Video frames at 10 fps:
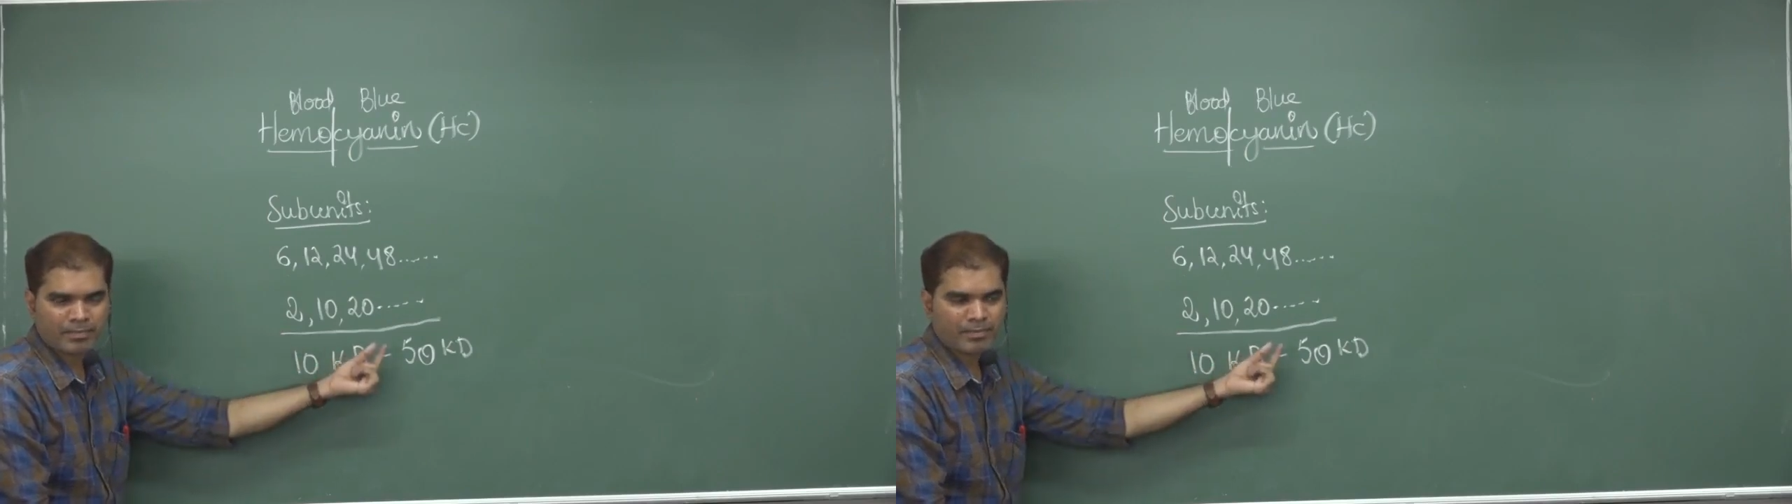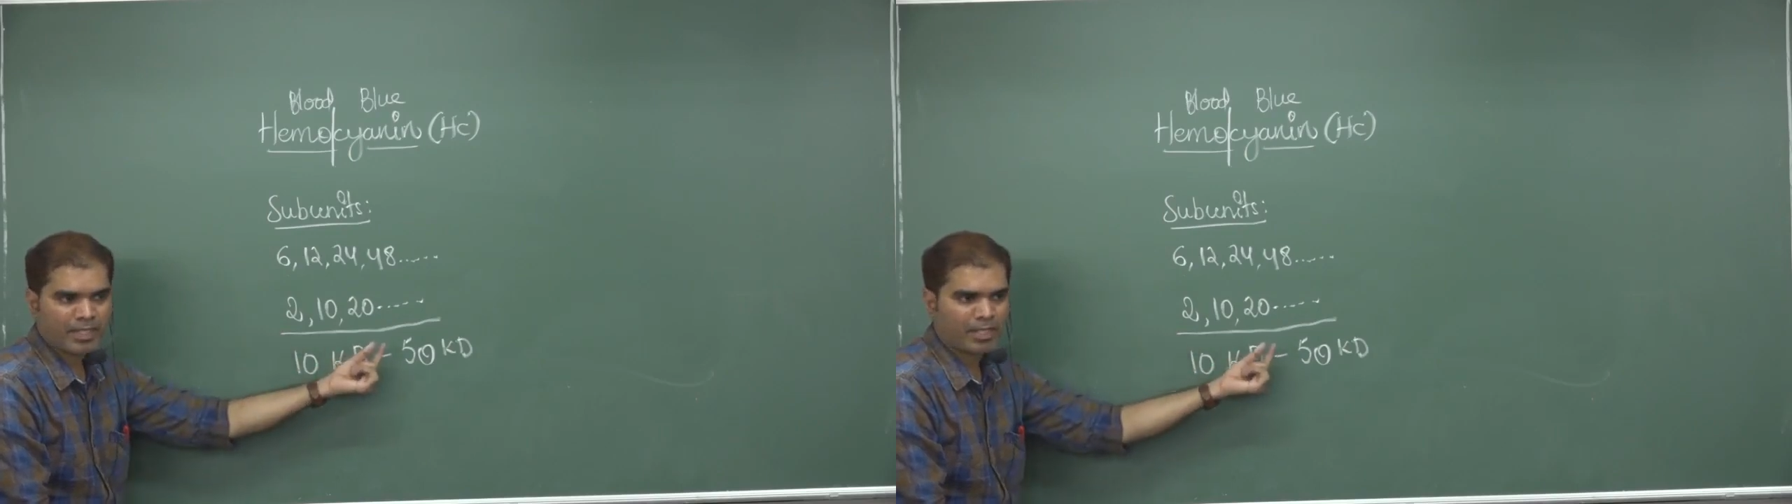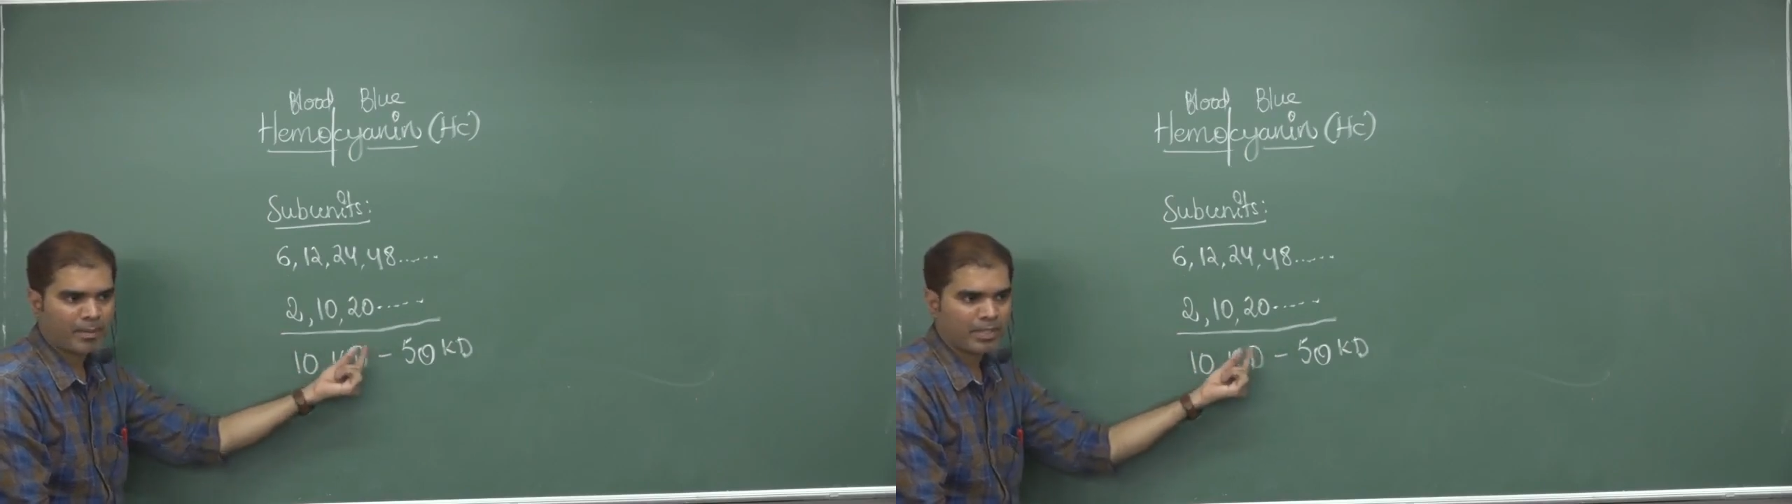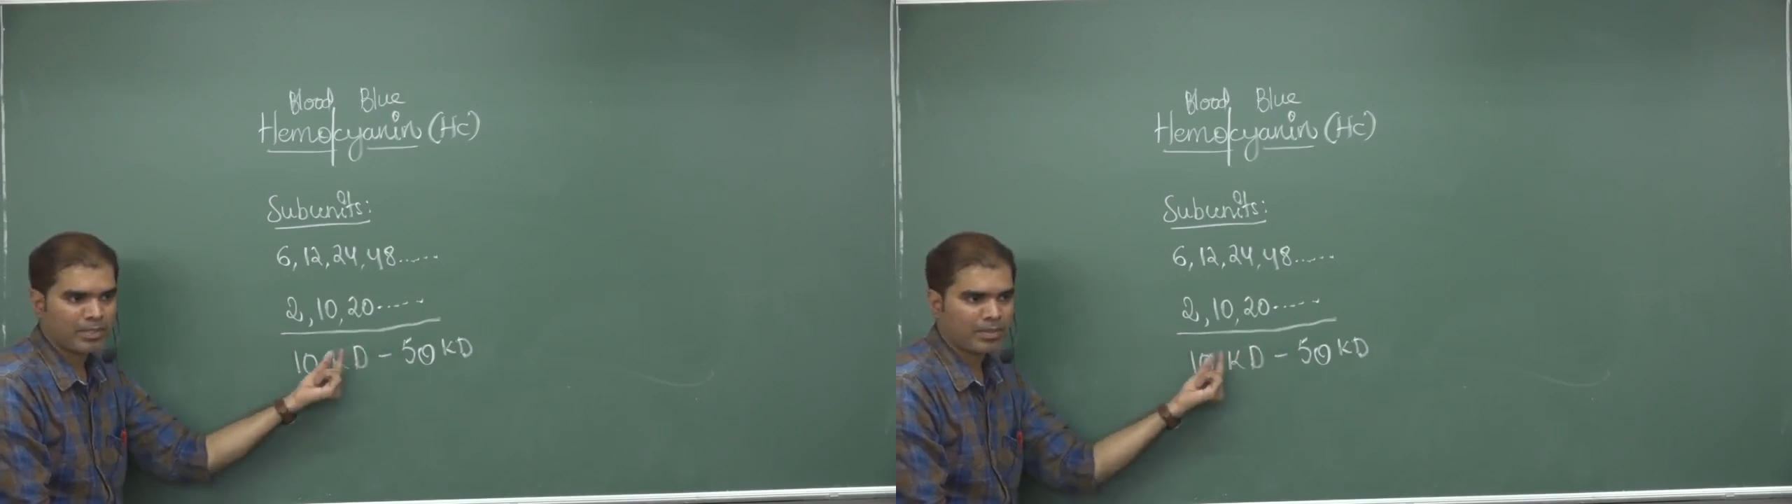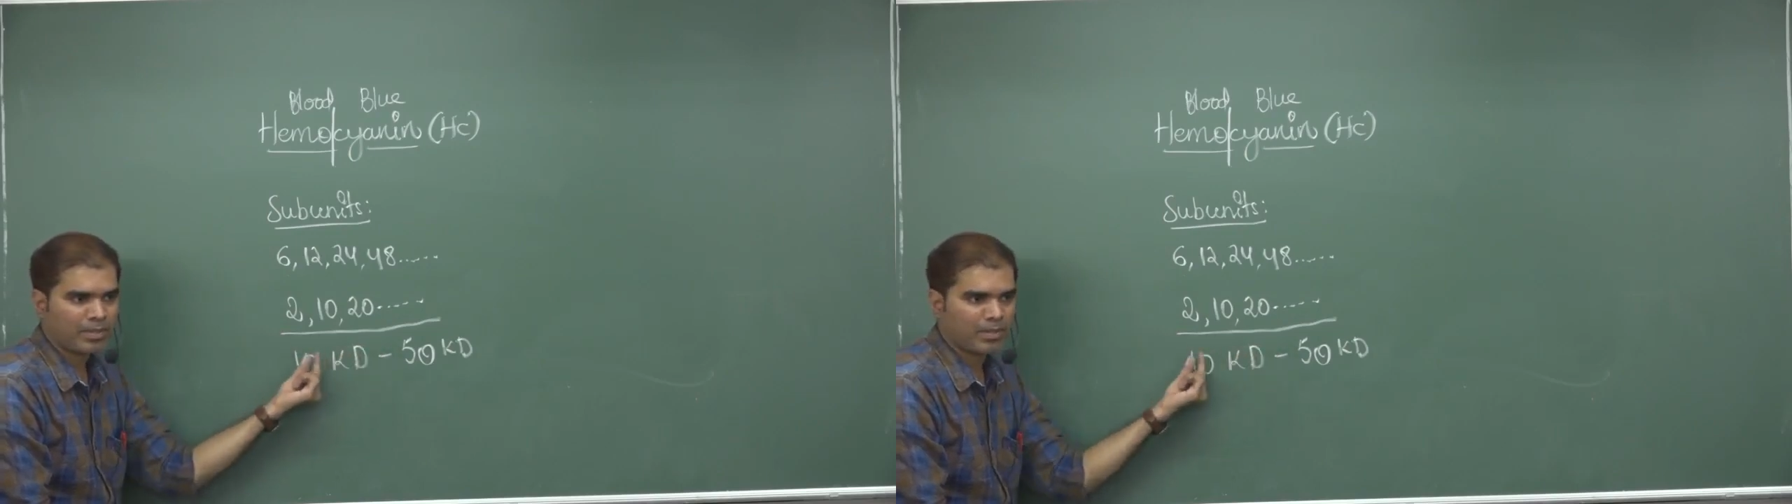that depends
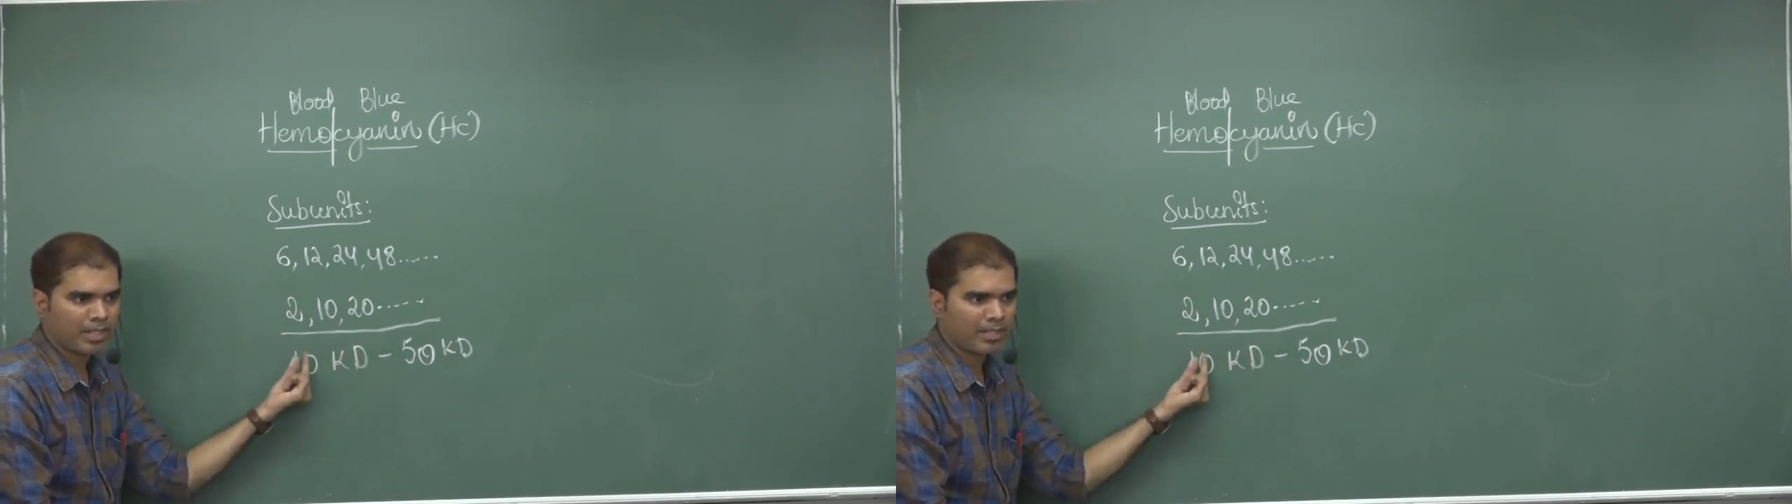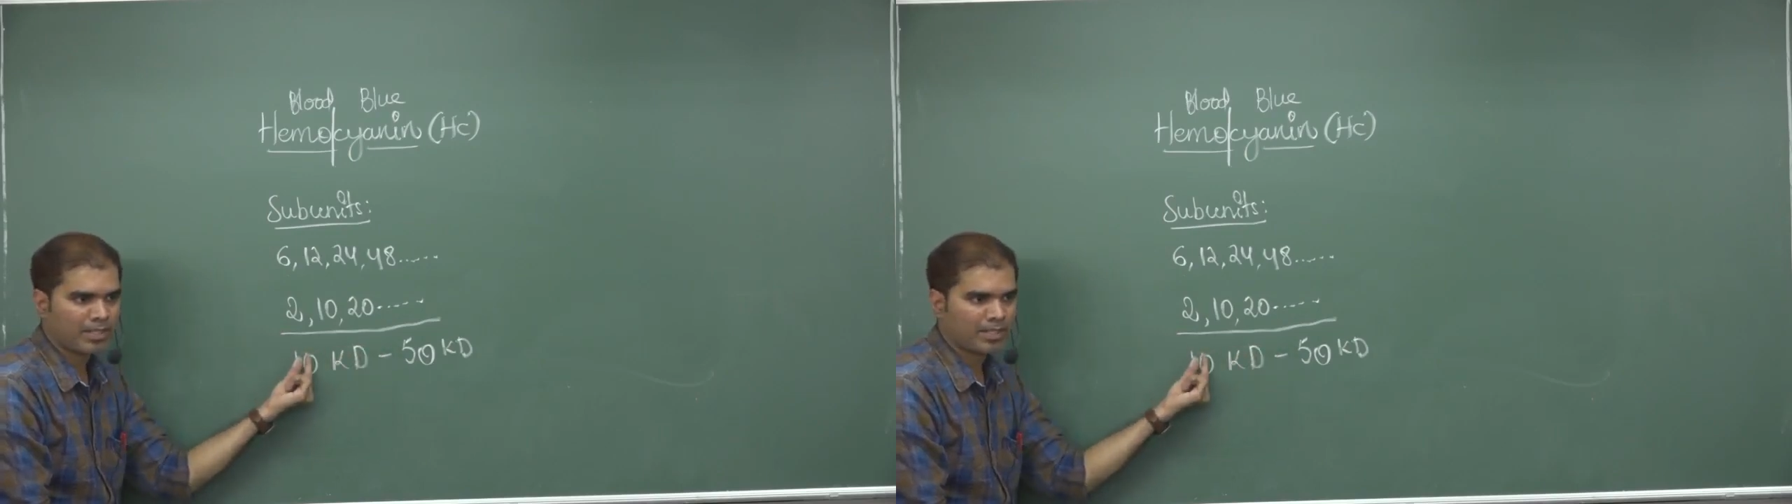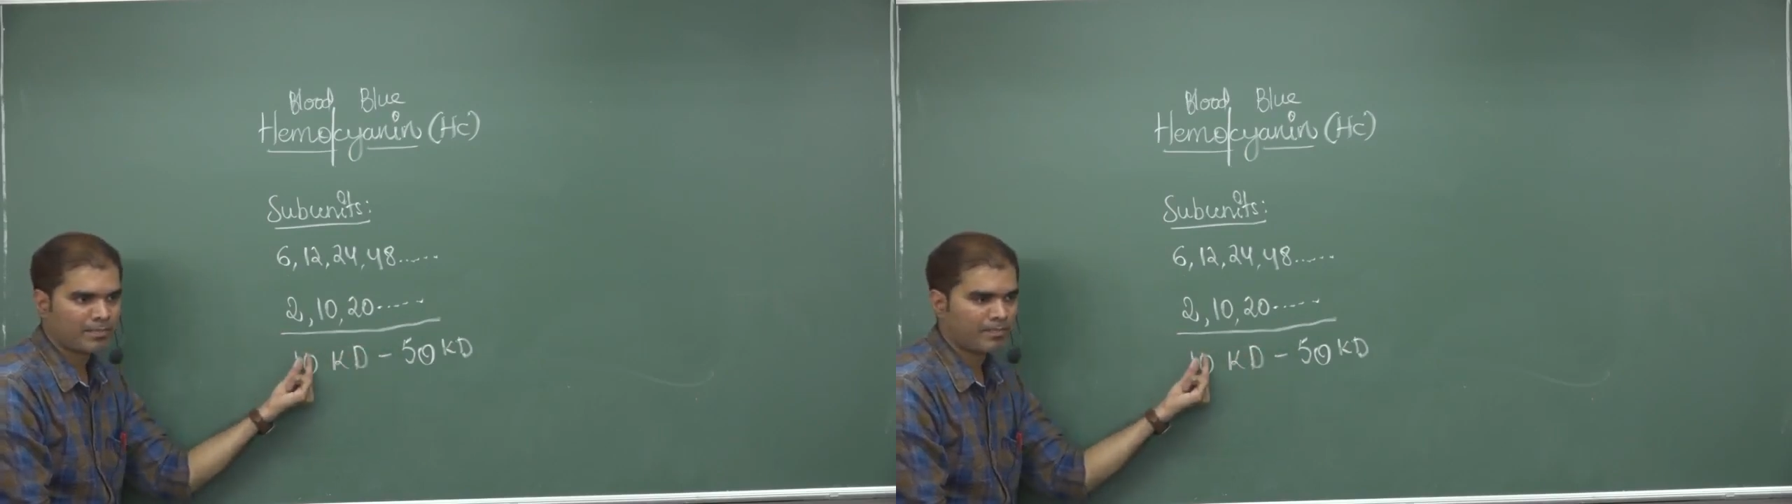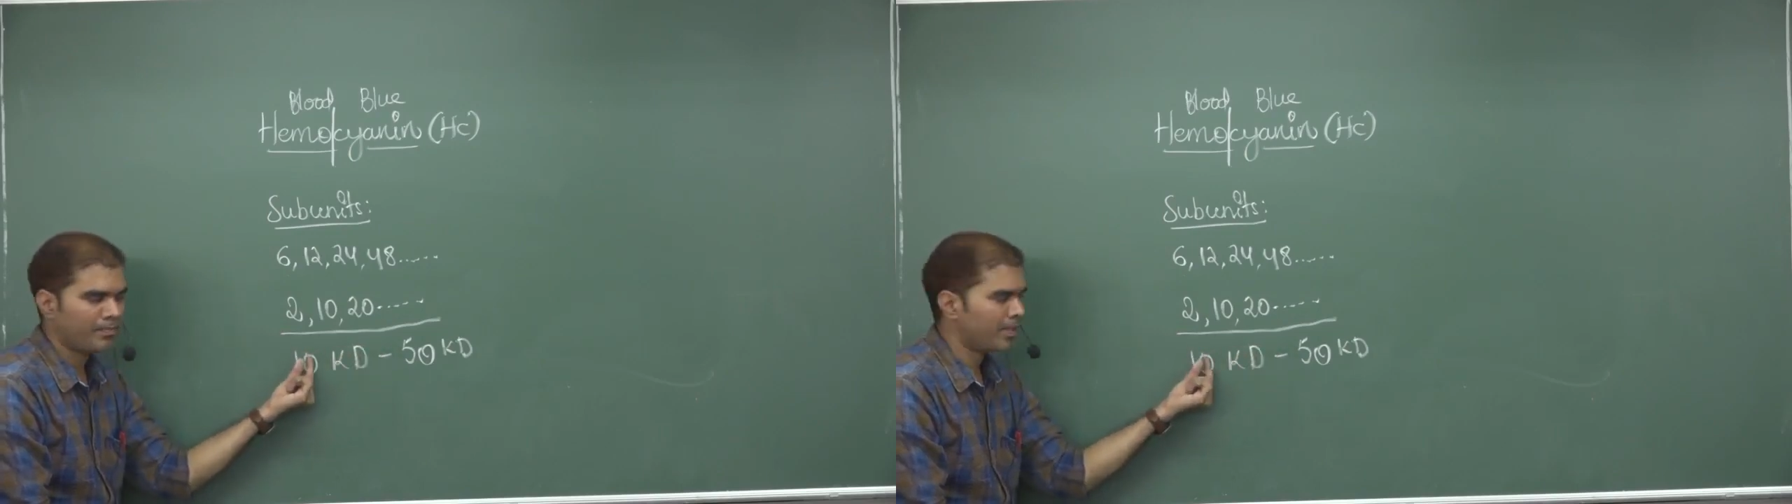on the organism.